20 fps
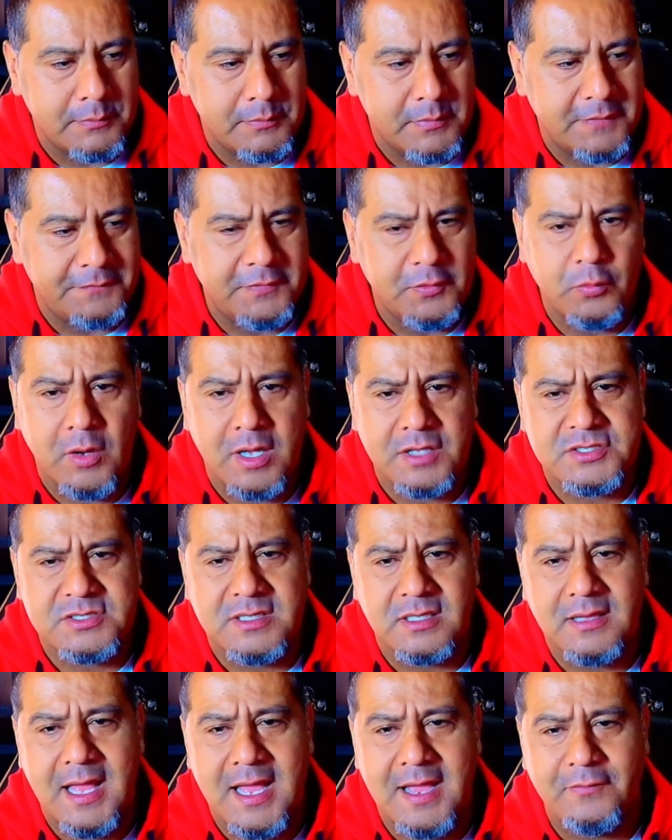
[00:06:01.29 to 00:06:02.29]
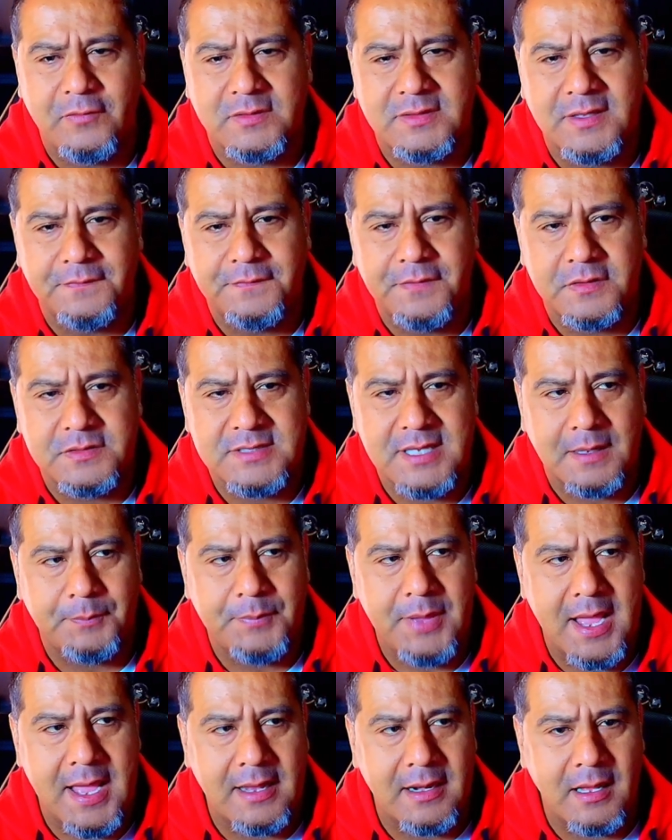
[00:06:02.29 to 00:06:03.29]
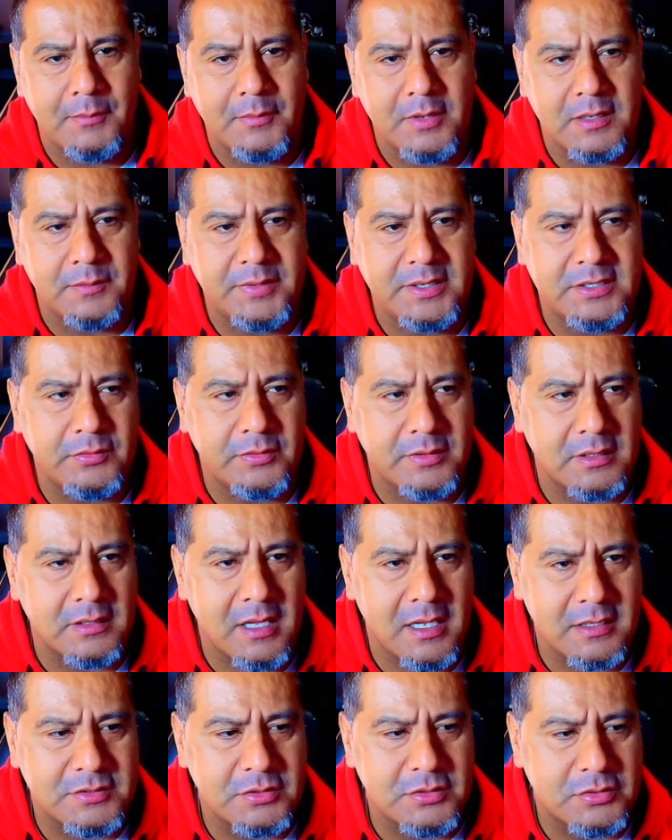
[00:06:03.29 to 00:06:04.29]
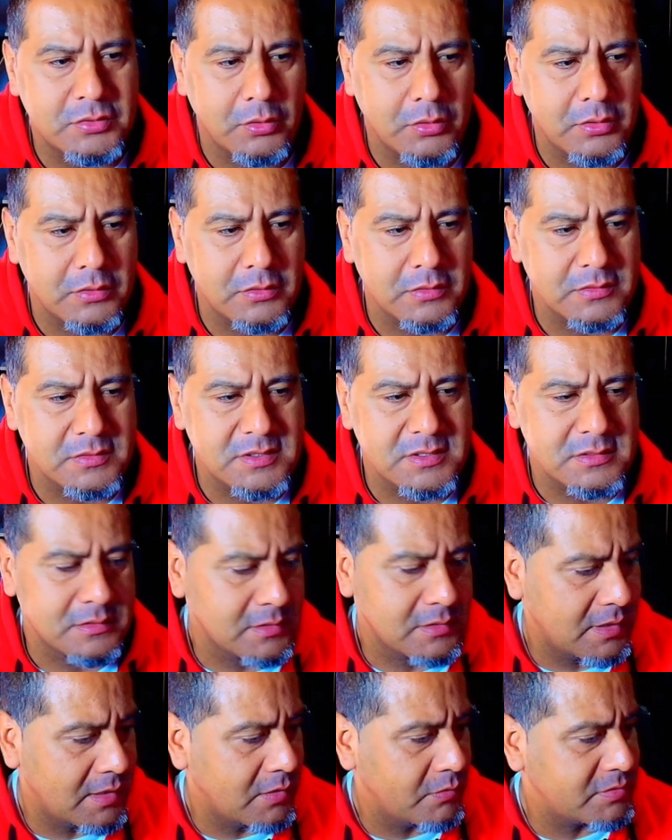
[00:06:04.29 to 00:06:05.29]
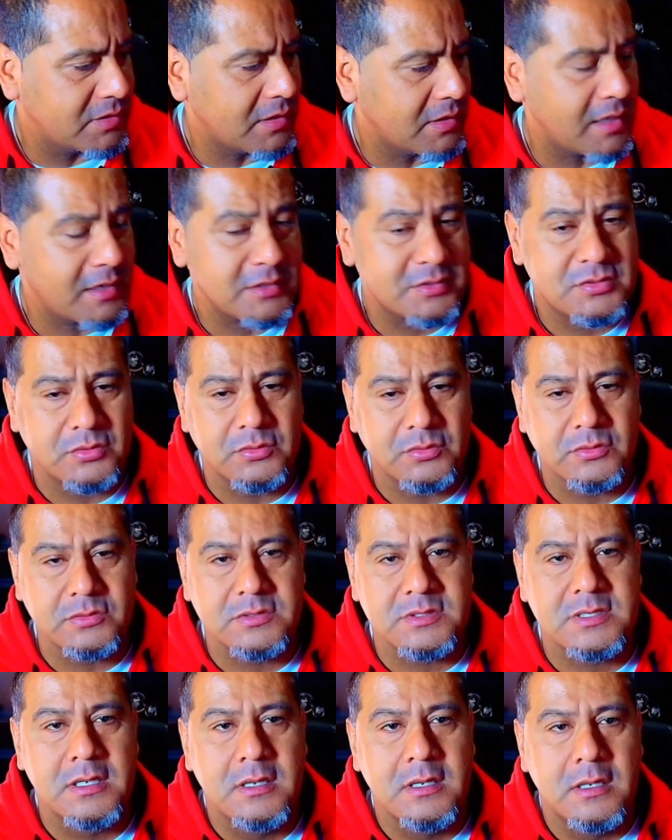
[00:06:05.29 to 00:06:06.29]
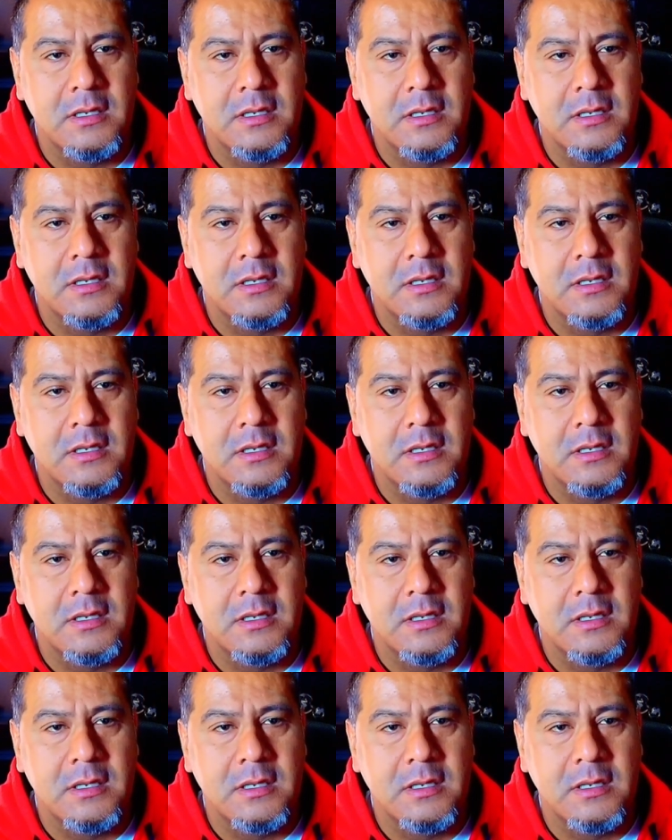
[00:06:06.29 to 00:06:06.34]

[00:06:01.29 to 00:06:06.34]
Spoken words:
If you watch the live with InfoSec Pat, I'm going to be doing a lot of tutorials with a lot of tools.